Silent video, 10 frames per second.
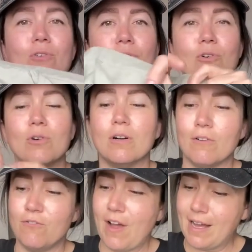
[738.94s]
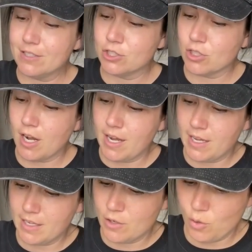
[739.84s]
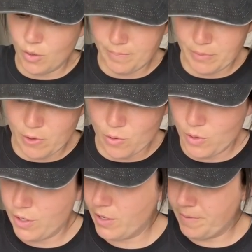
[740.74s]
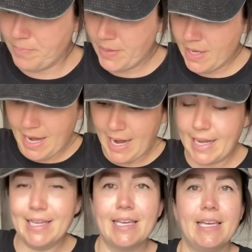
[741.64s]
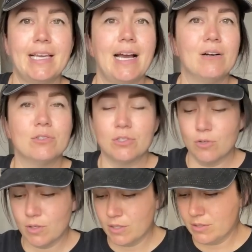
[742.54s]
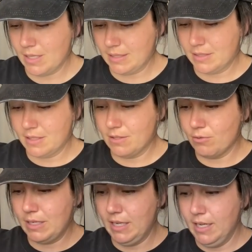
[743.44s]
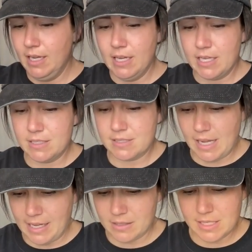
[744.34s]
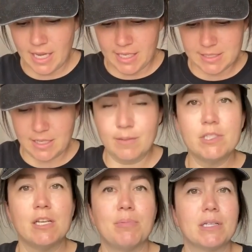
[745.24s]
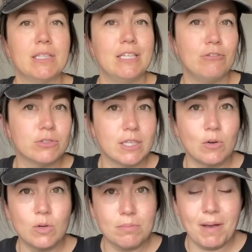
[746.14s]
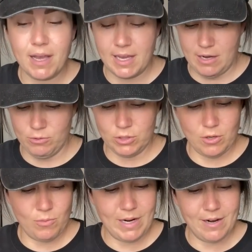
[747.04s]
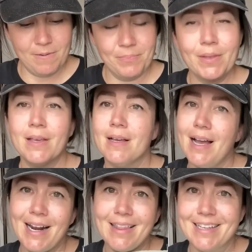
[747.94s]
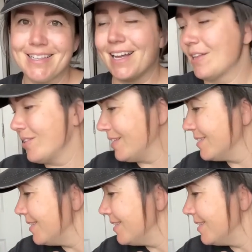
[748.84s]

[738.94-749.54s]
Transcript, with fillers: cool. Fast drying, gorp core, hiking, outdoors. That's the three style tags that I'm typically using with my outdoor wear. And I like the color of these.